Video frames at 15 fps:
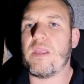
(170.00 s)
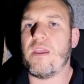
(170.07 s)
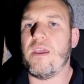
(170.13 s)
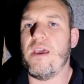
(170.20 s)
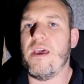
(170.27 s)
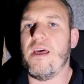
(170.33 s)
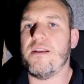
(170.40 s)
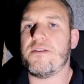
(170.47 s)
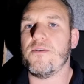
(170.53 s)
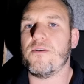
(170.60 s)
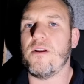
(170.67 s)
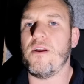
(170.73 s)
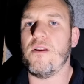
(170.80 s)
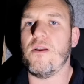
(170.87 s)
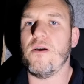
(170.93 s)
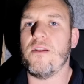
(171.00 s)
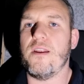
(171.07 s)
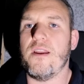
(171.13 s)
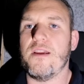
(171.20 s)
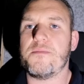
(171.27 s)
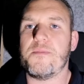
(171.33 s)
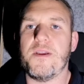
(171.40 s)
Yeah, it took a lot longer
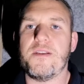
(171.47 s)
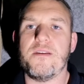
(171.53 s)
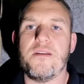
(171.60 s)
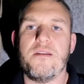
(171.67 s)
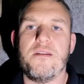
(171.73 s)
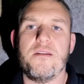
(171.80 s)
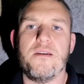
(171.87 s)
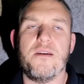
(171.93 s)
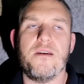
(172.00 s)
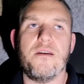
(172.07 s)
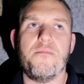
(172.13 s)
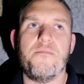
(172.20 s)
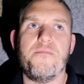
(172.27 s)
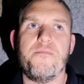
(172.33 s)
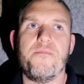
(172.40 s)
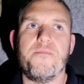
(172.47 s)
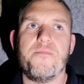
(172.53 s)
than expected. With